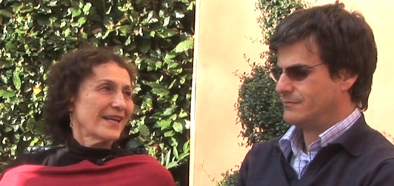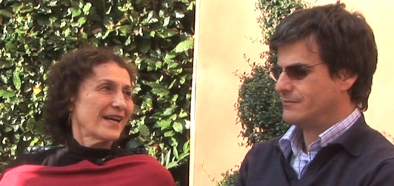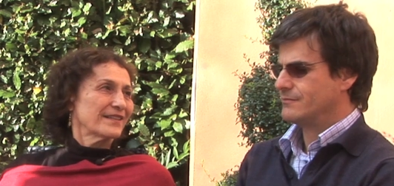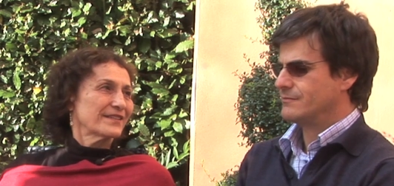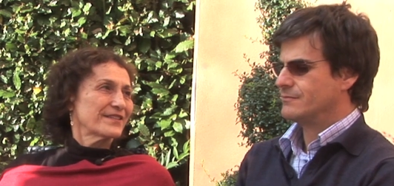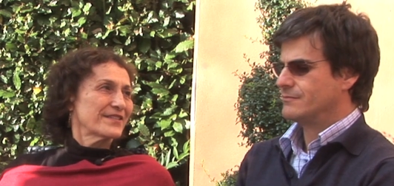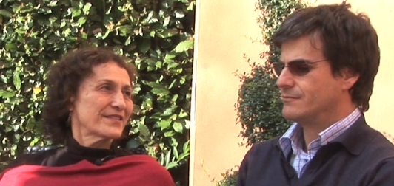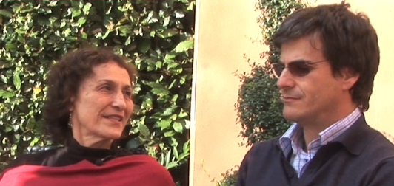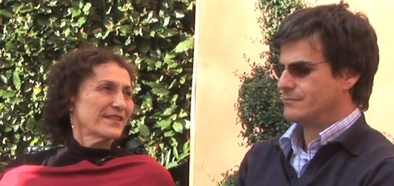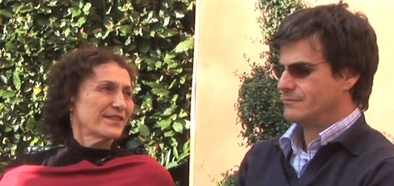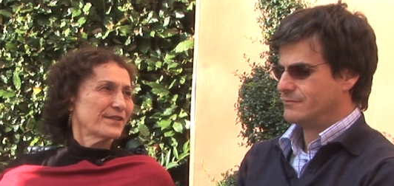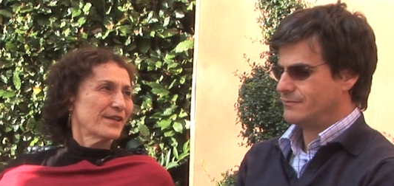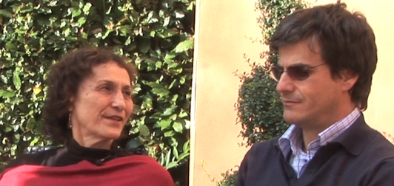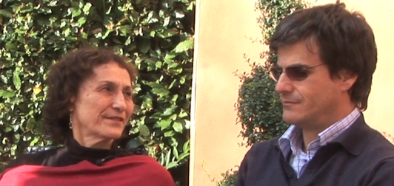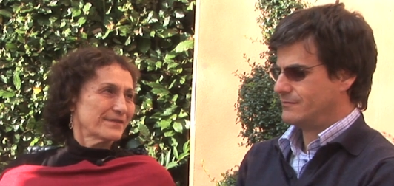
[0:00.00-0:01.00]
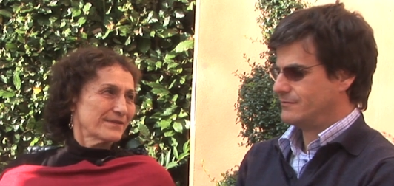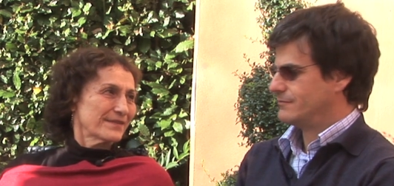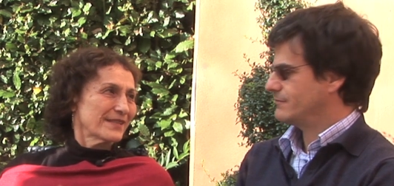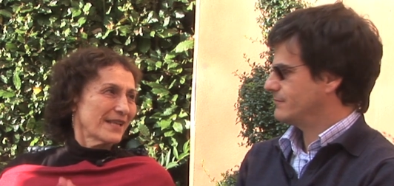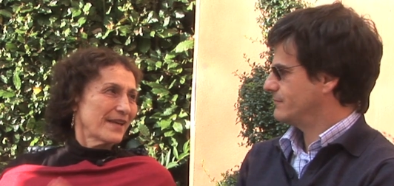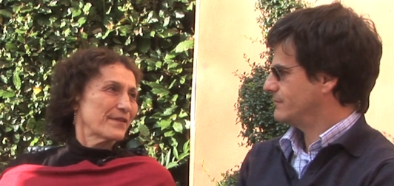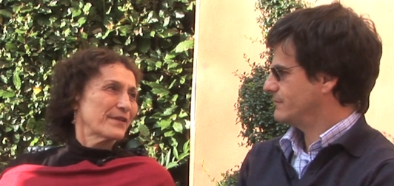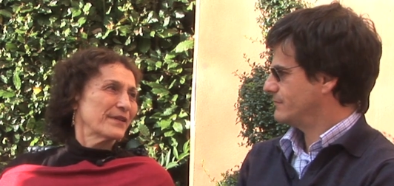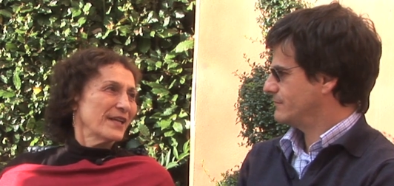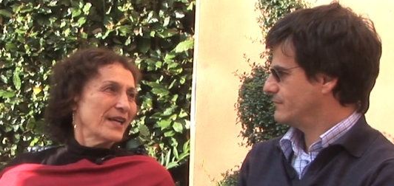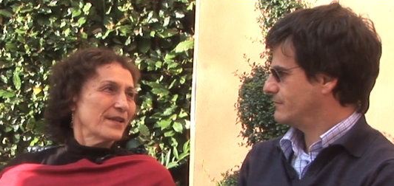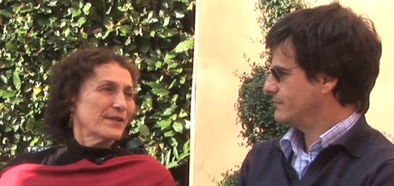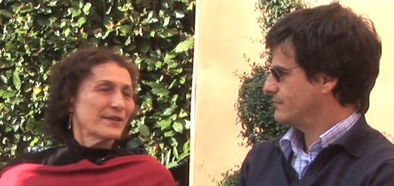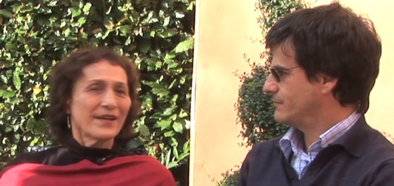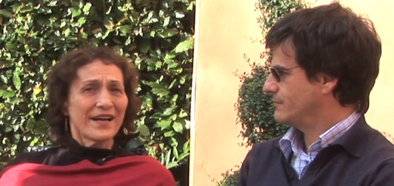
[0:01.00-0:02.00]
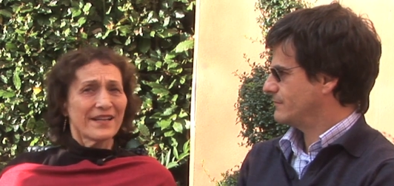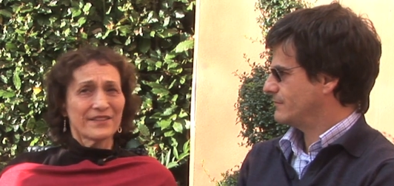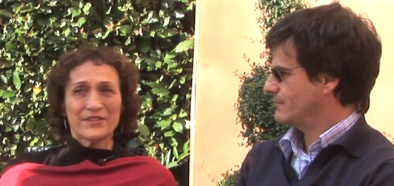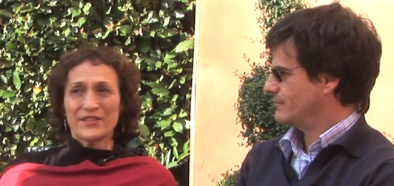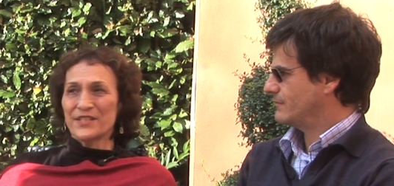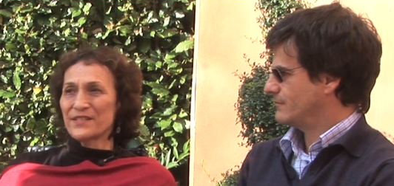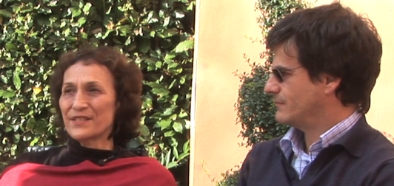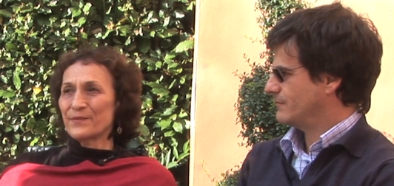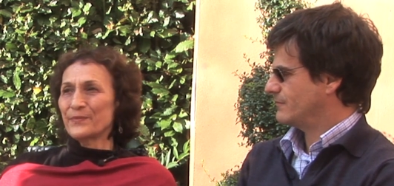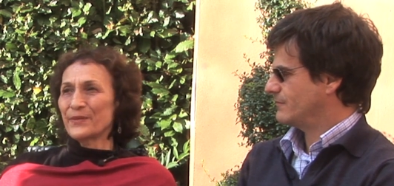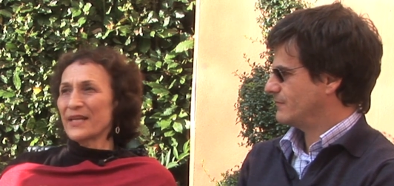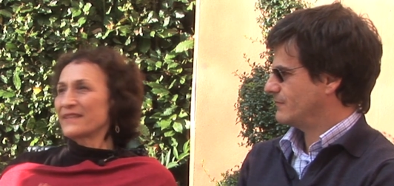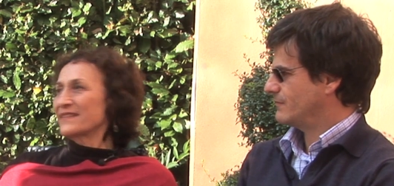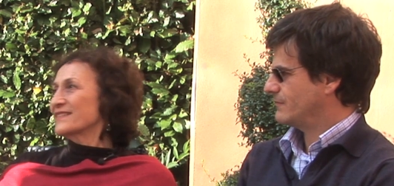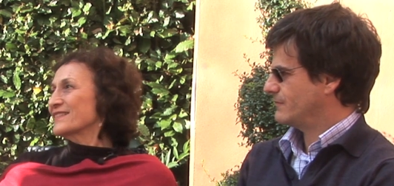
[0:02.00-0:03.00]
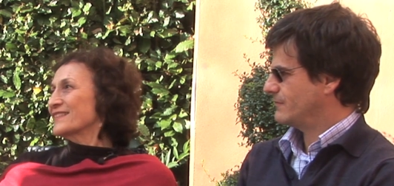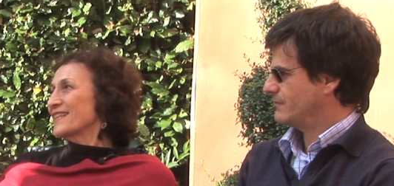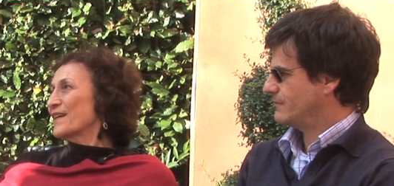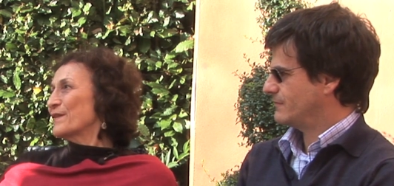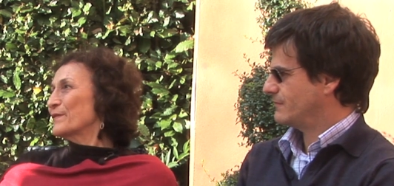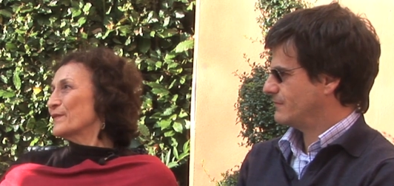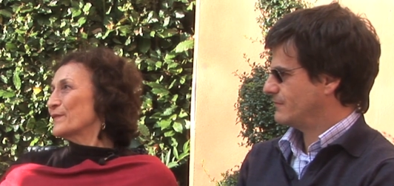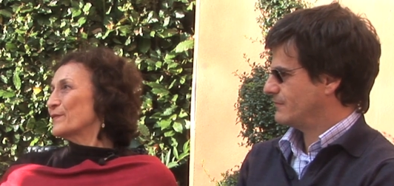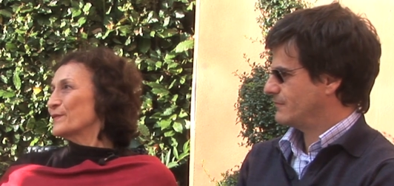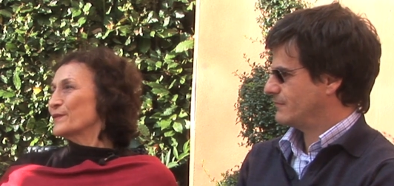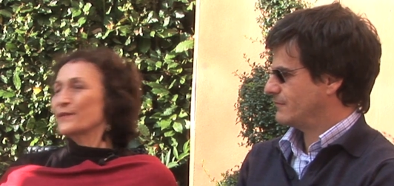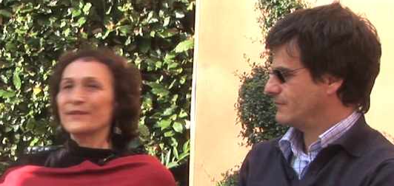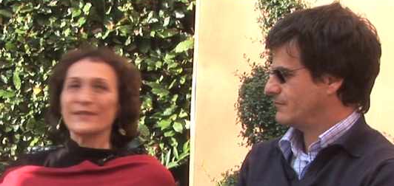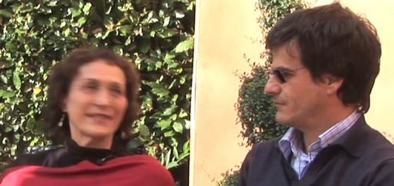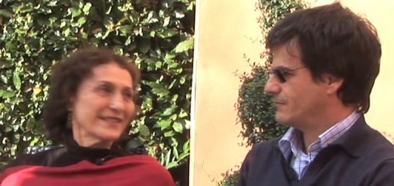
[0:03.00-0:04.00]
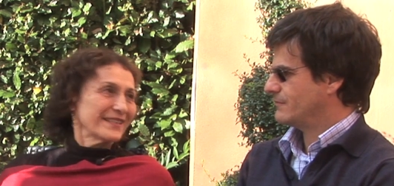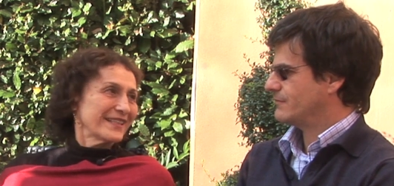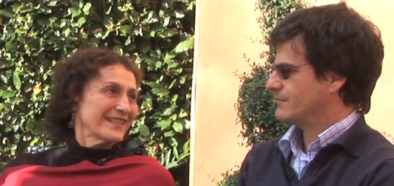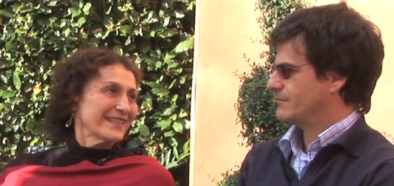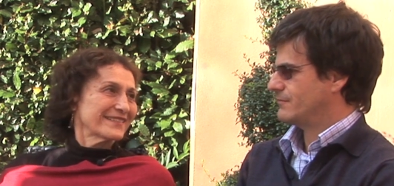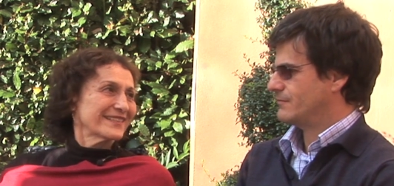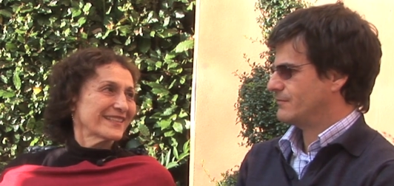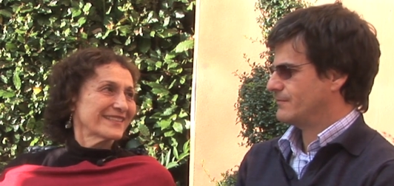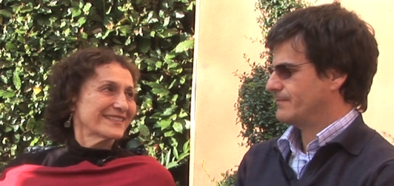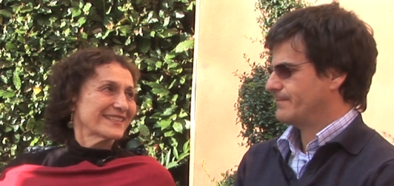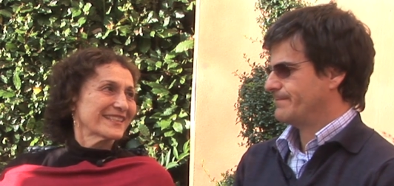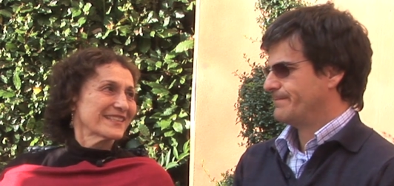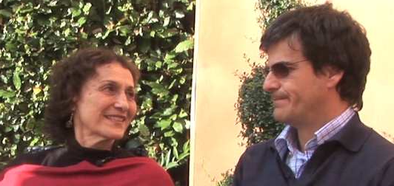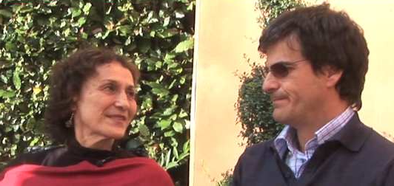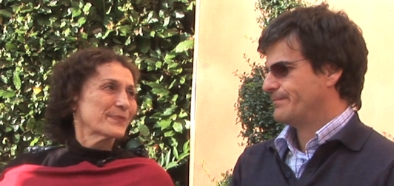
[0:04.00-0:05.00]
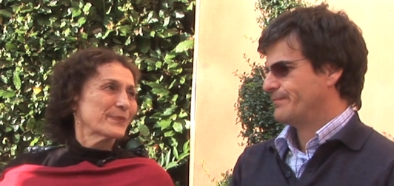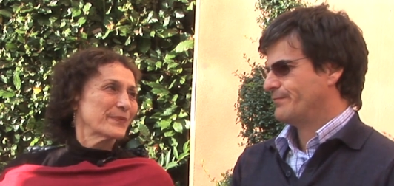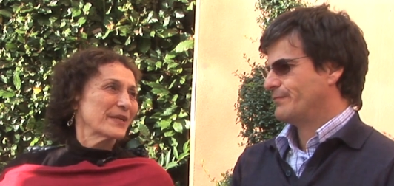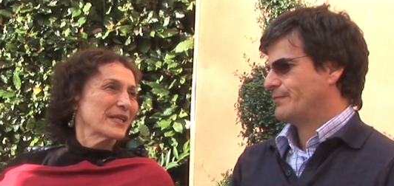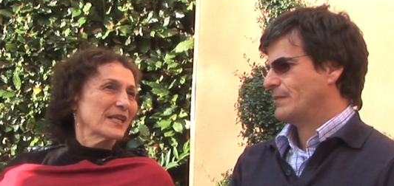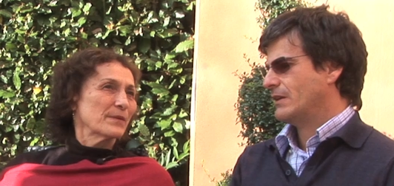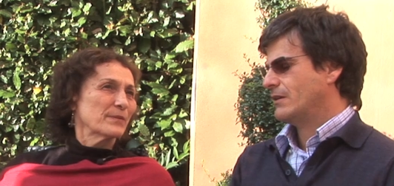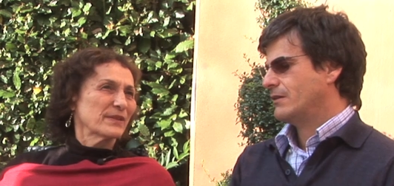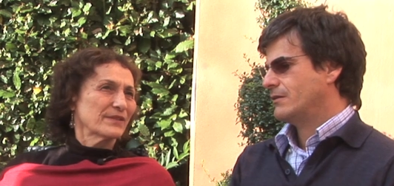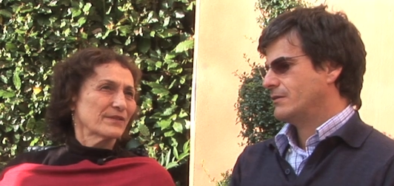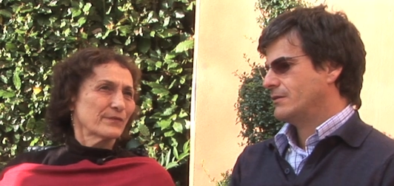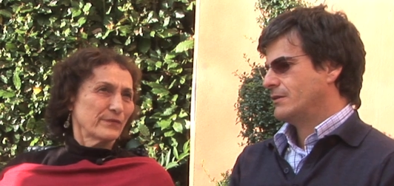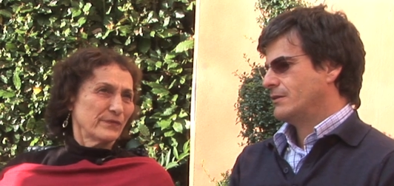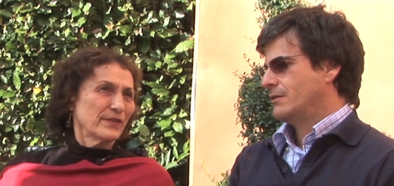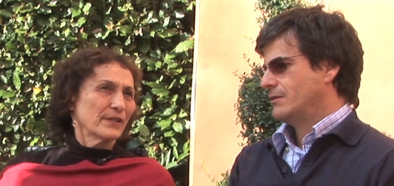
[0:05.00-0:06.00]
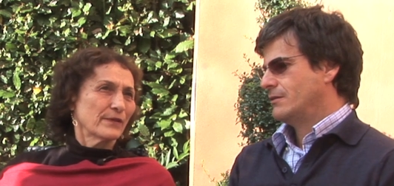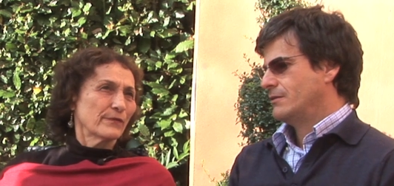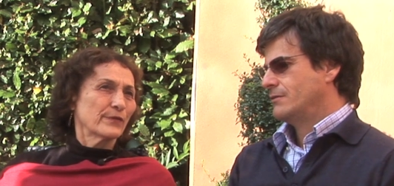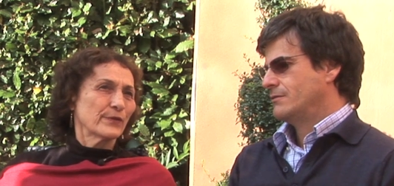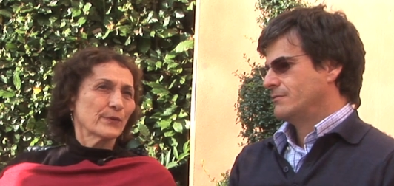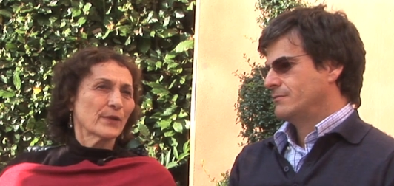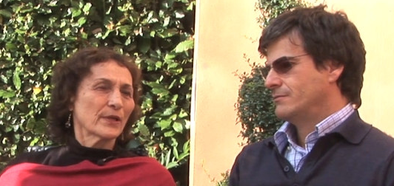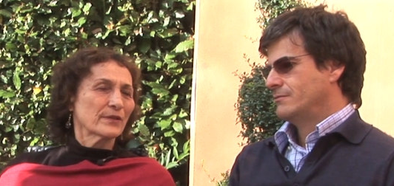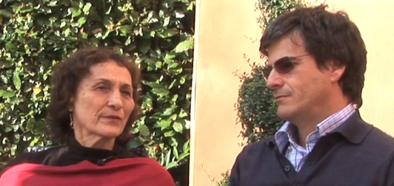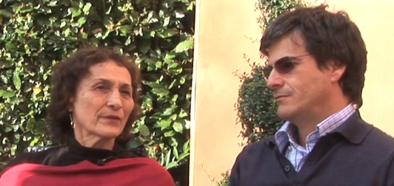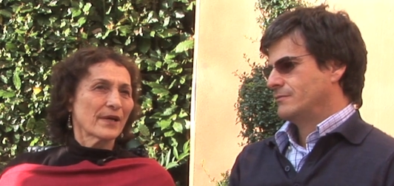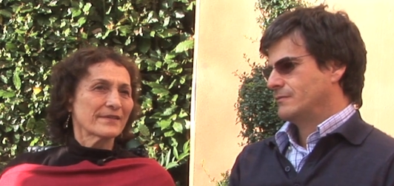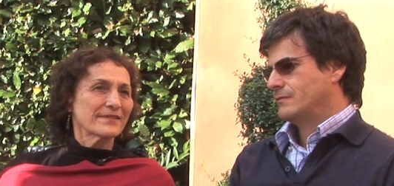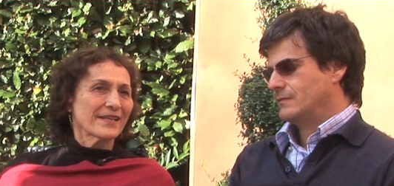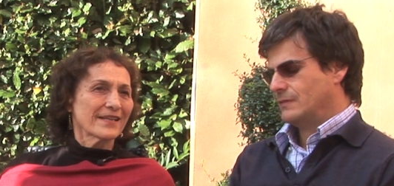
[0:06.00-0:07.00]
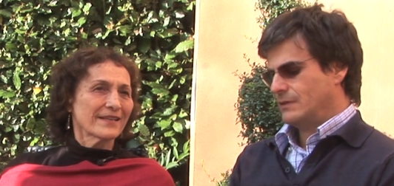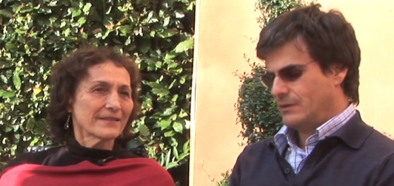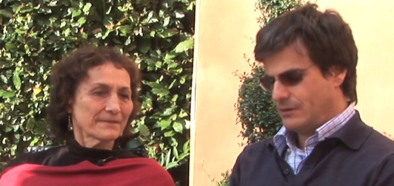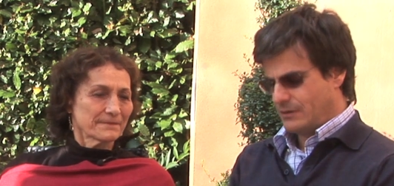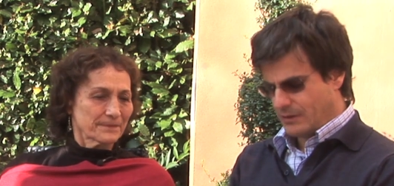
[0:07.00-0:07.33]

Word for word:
Speaker 1: allergy. There are mm. other, there are allergies to practically every food in existence, but very few on a raw diet.